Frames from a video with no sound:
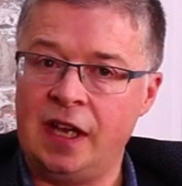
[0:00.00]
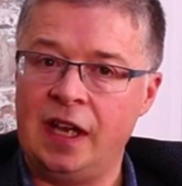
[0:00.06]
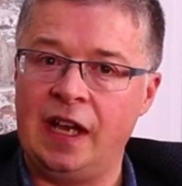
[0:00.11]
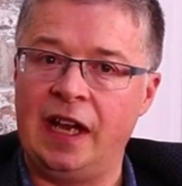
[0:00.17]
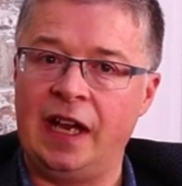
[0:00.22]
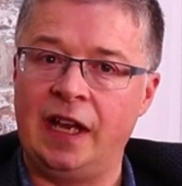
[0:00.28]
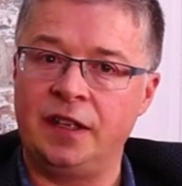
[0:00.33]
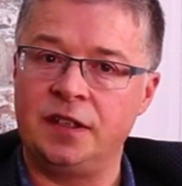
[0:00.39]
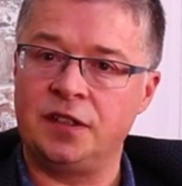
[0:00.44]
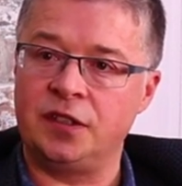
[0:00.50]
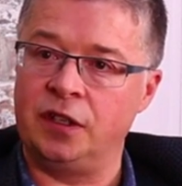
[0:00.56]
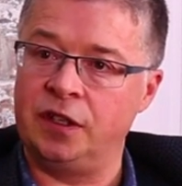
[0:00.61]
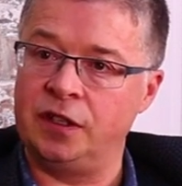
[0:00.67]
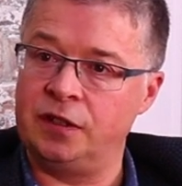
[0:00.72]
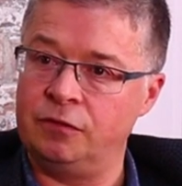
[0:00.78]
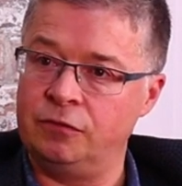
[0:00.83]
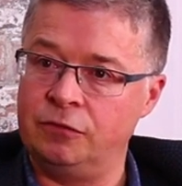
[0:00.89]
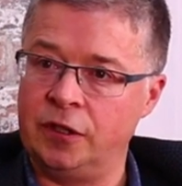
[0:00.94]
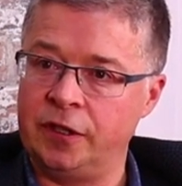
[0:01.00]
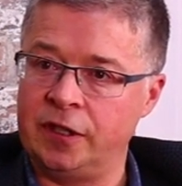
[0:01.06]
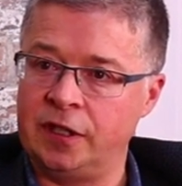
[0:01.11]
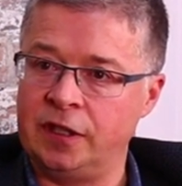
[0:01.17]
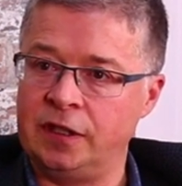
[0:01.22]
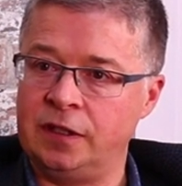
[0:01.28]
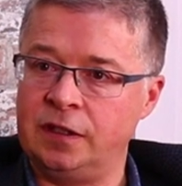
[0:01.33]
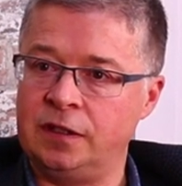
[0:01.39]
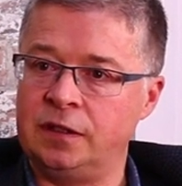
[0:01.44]
And I run
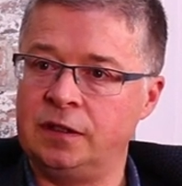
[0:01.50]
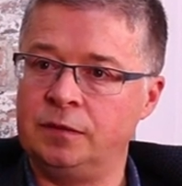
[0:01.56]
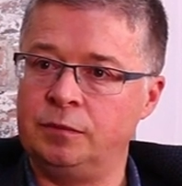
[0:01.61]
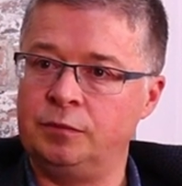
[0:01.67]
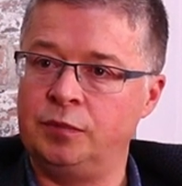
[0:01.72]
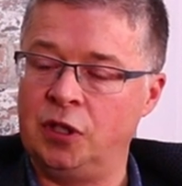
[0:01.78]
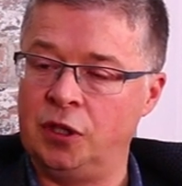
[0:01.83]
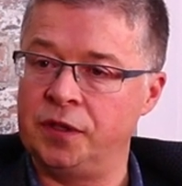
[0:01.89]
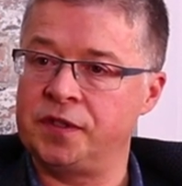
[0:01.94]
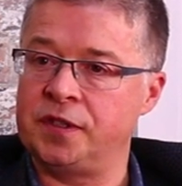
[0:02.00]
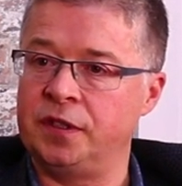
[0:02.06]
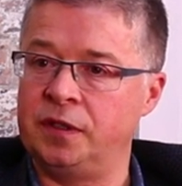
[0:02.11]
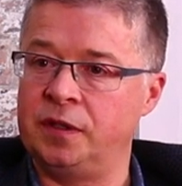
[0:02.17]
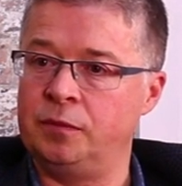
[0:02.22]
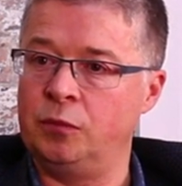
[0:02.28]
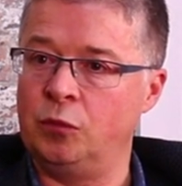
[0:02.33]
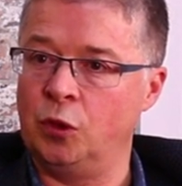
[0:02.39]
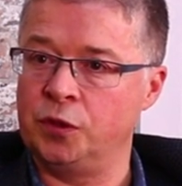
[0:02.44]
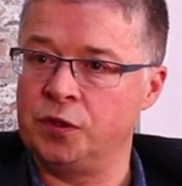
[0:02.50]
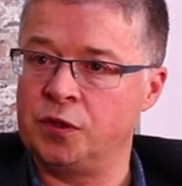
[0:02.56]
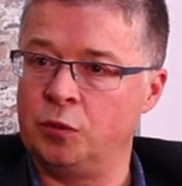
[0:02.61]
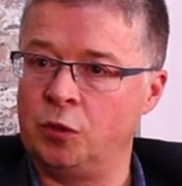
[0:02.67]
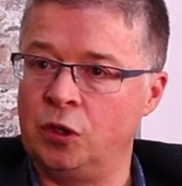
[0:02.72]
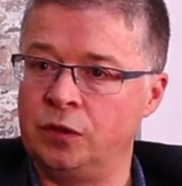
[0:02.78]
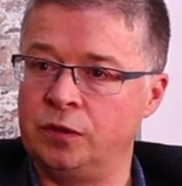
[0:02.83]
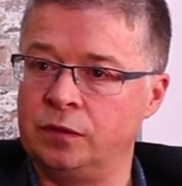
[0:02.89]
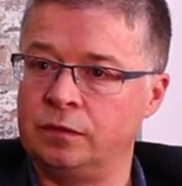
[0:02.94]
a part-time
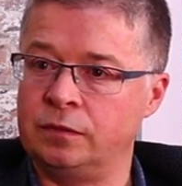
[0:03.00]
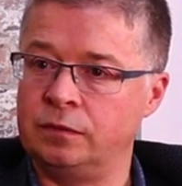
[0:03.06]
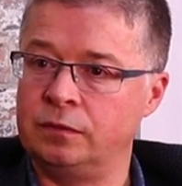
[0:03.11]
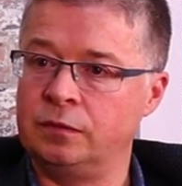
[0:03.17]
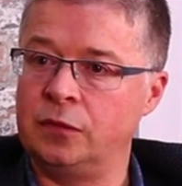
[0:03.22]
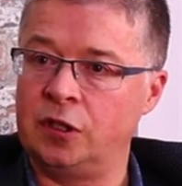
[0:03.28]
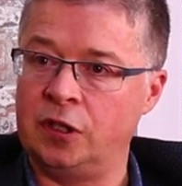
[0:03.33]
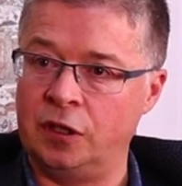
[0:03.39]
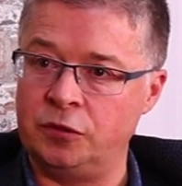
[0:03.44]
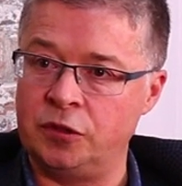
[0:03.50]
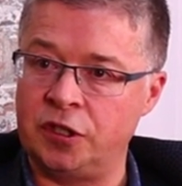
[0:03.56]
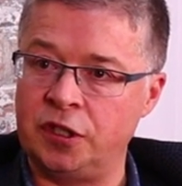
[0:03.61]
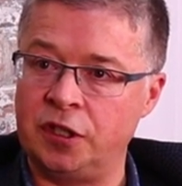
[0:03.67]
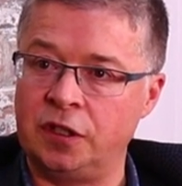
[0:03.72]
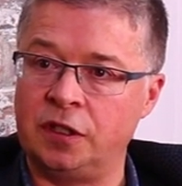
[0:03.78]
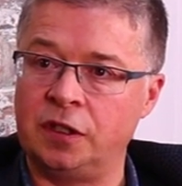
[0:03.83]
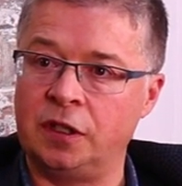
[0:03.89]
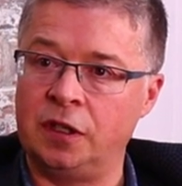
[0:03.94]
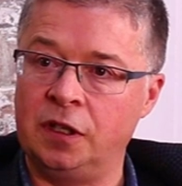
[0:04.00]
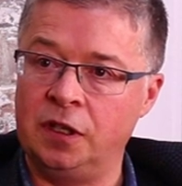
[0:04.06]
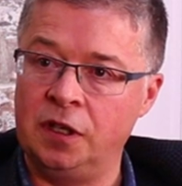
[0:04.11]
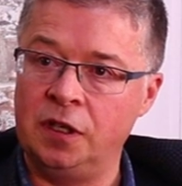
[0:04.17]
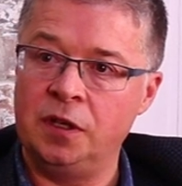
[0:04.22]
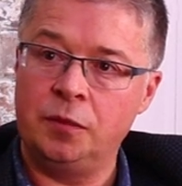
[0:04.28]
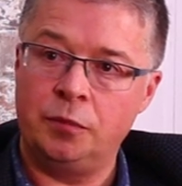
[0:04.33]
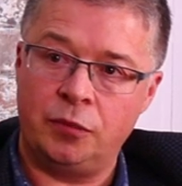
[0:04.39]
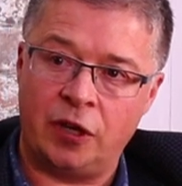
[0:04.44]
one-to-one coaching
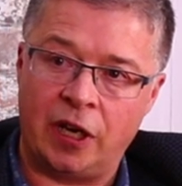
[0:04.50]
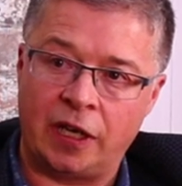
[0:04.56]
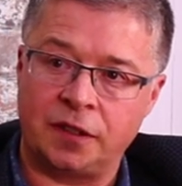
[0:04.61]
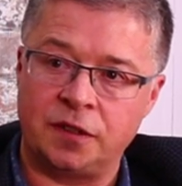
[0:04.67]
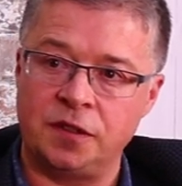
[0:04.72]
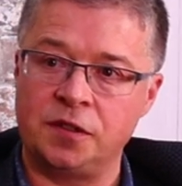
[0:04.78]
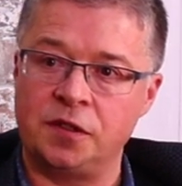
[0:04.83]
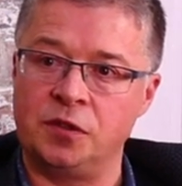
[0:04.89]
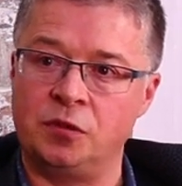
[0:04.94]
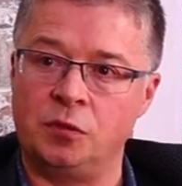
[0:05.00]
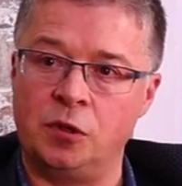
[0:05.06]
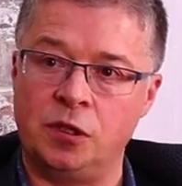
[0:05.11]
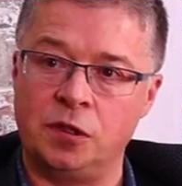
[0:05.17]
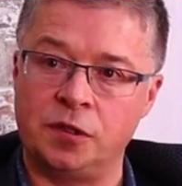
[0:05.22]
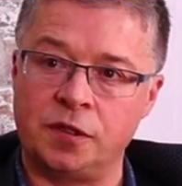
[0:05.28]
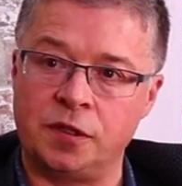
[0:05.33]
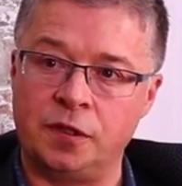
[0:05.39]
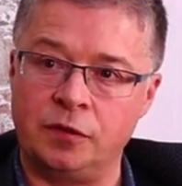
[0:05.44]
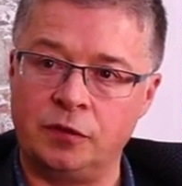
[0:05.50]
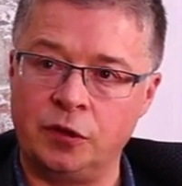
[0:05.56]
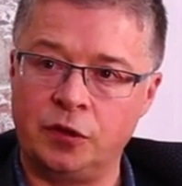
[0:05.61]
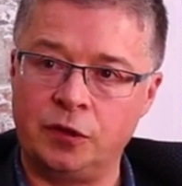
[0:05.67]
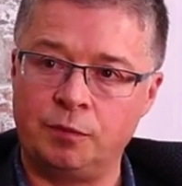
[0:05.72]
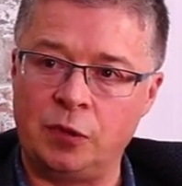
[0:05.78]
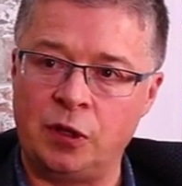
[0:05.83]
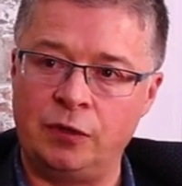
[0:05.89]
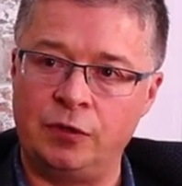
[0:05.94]
practice as well. So I've got
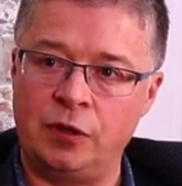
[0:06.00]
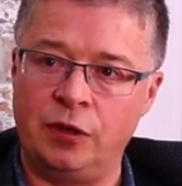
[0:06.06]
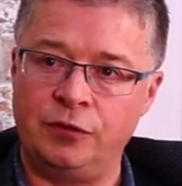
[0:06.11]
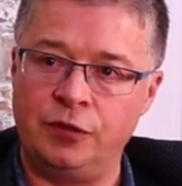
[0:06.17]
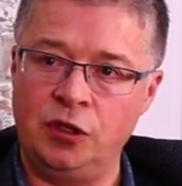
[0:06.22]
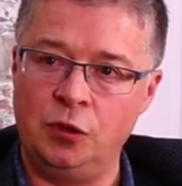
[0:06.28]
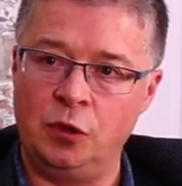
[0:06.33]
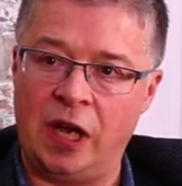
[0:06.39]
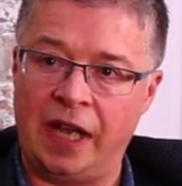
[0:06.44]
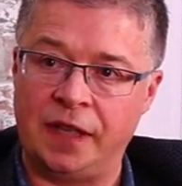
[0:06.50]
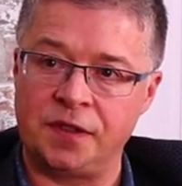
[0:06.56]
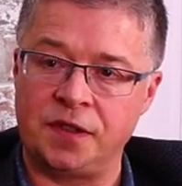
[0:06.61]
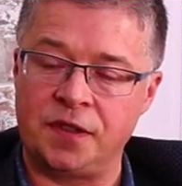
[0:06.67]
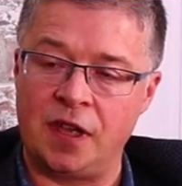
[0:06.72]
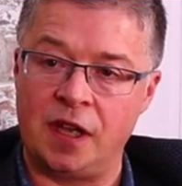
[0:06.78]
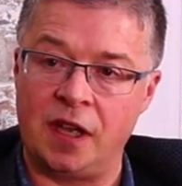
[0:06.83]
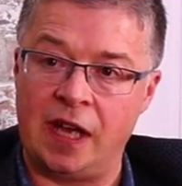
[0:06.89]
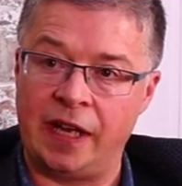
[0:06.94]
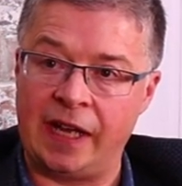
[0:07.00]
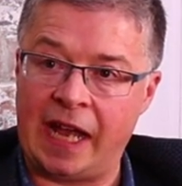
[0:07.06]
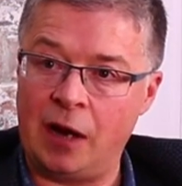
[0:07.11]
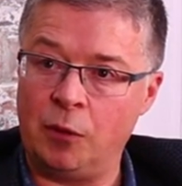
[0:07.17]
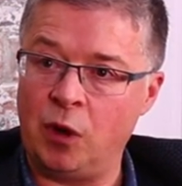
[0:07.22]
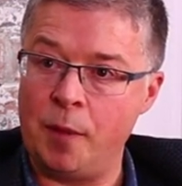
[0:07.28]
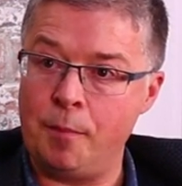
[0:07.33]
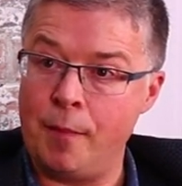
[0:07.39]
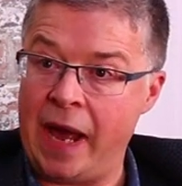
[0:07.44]
a few hats there. And how
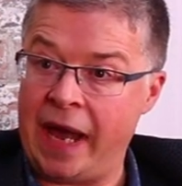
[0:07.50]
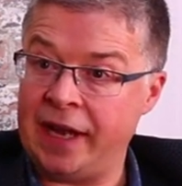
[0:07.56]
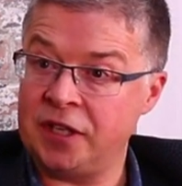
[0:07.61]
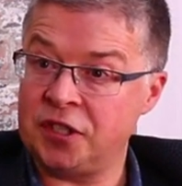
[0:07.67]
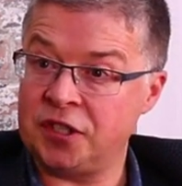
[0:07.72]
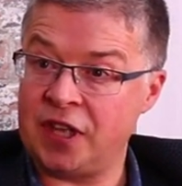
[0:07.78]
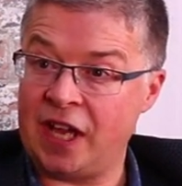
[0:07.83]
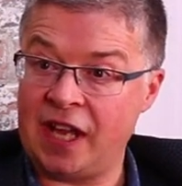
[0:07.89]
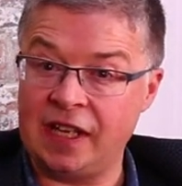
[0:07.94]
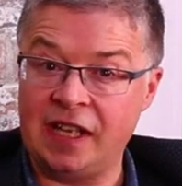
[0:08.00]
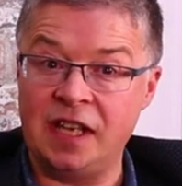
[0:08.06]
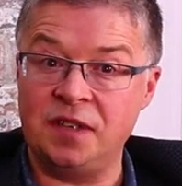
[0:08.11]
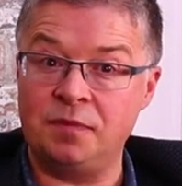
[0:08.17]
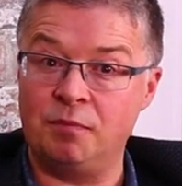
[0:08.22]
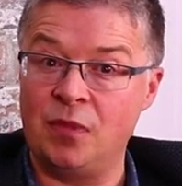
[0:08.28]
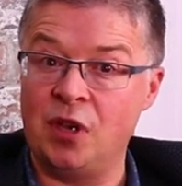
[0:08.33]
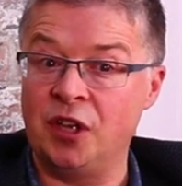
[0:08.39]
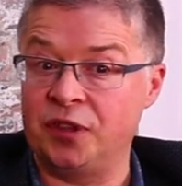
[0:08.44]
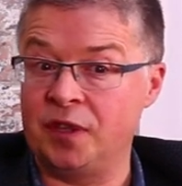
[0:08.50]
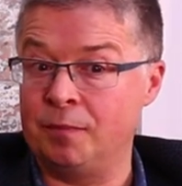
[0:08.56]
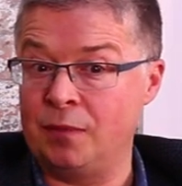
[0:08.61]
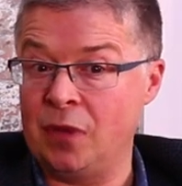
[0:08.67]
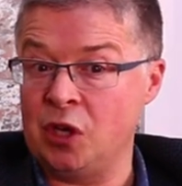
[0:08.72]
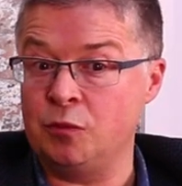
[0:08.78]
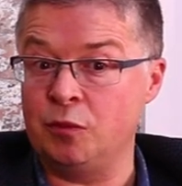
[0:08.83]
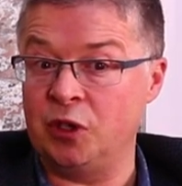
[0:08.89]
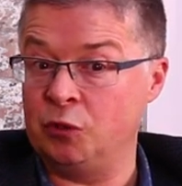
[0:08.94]
I manage that is, at the
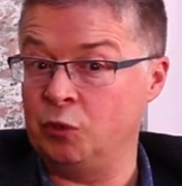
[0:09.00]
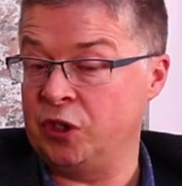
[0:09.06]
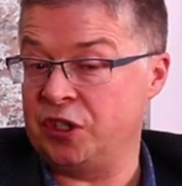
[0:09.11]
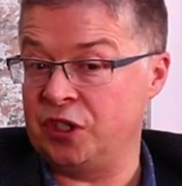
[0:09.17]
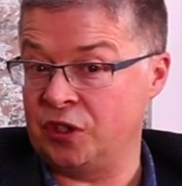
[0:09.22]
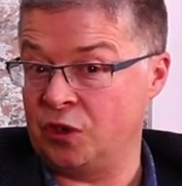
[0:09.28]
moment, which is